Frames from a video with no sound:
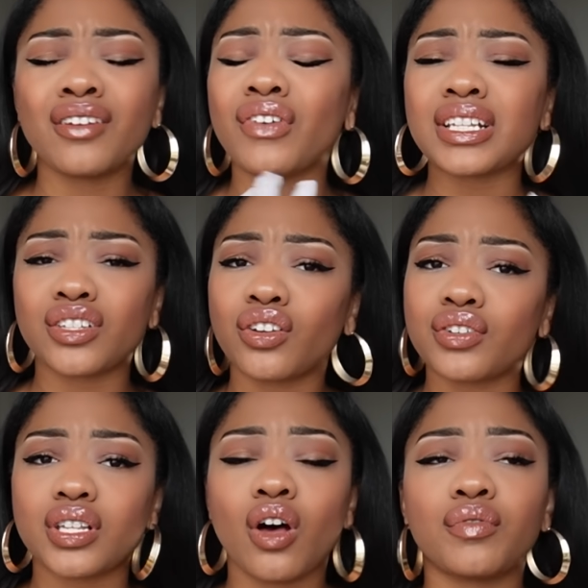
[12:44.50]
invest in
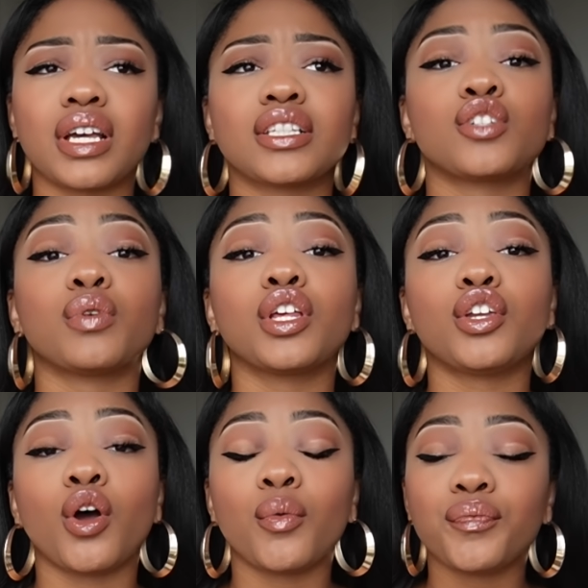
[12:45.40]
yourself, because it's really
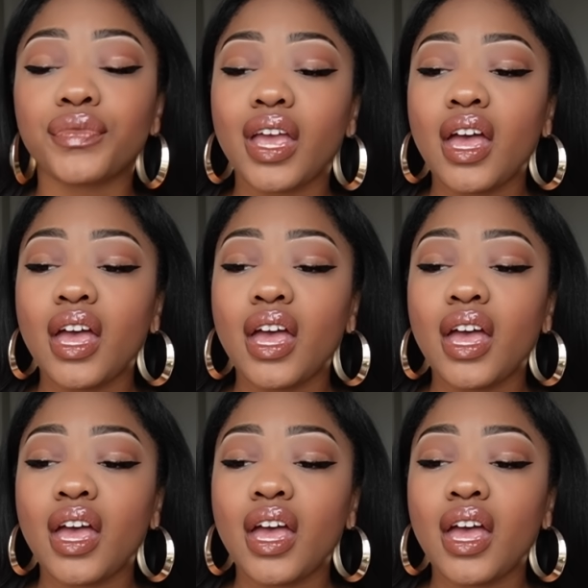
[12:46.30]
dope.